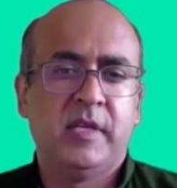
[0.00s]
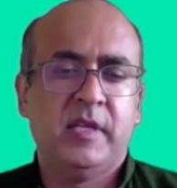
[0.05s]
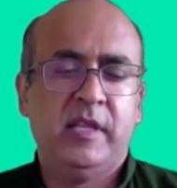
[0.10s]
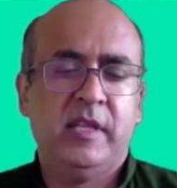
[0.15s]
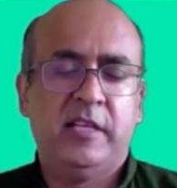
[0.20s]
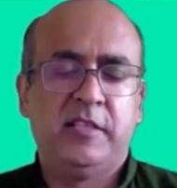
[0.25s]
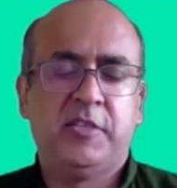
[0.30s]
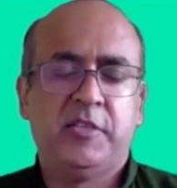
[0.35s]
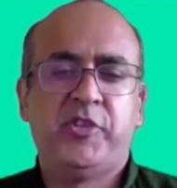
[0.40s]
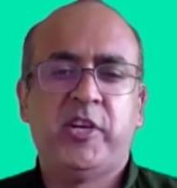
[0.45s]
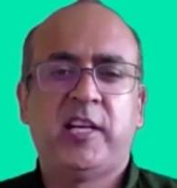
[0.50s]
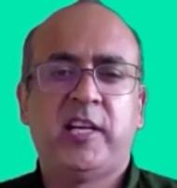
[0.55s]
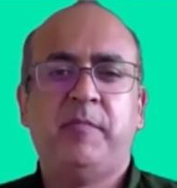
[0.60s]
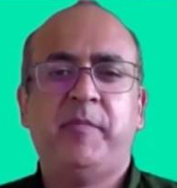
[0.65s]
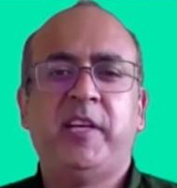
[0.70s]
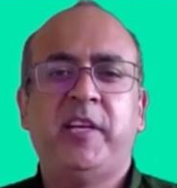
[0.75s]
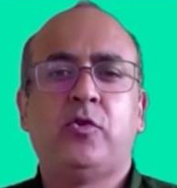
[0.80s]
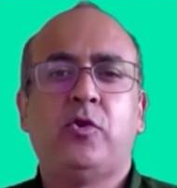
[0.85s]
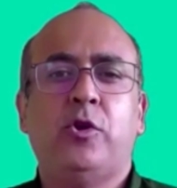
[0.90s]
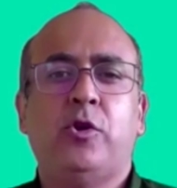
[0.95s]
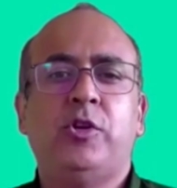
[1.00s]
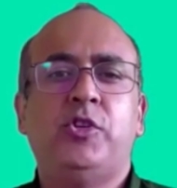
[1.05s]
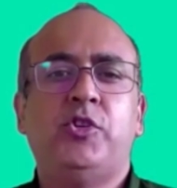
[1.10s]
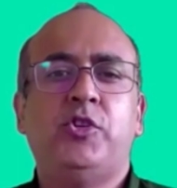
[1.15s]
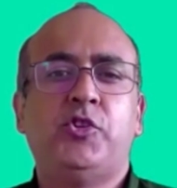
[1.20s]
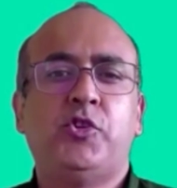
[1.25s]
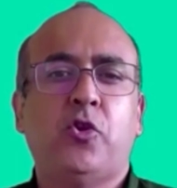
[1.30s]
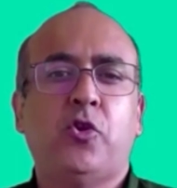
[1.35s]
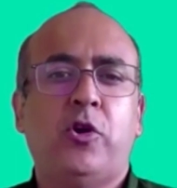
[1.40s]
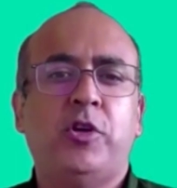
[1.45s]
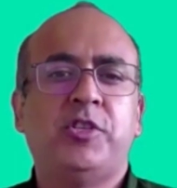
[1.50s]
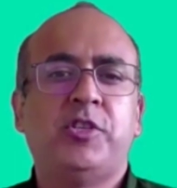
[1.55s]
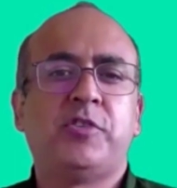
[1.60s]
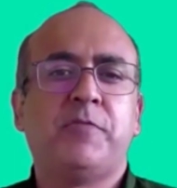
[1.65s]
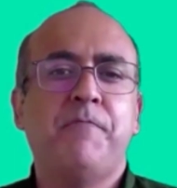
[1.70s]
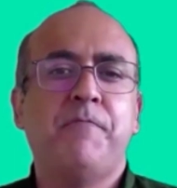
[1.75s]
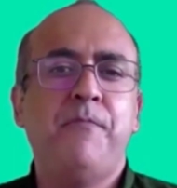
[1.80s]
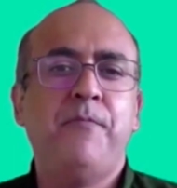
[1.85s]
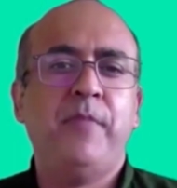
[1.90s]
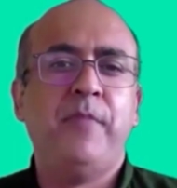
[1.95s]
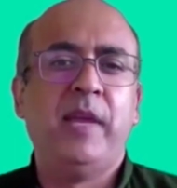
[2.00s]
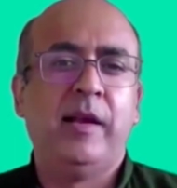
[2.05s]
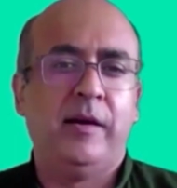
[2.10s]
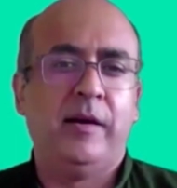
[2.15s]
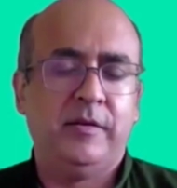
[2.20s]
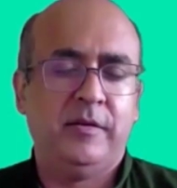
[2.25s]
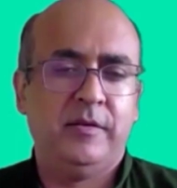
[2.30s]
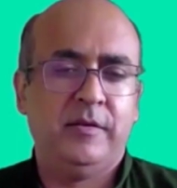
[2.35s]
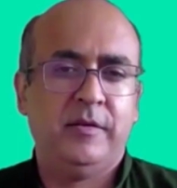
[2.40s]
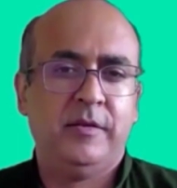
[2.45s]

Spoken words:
There's a gentleman called George Miller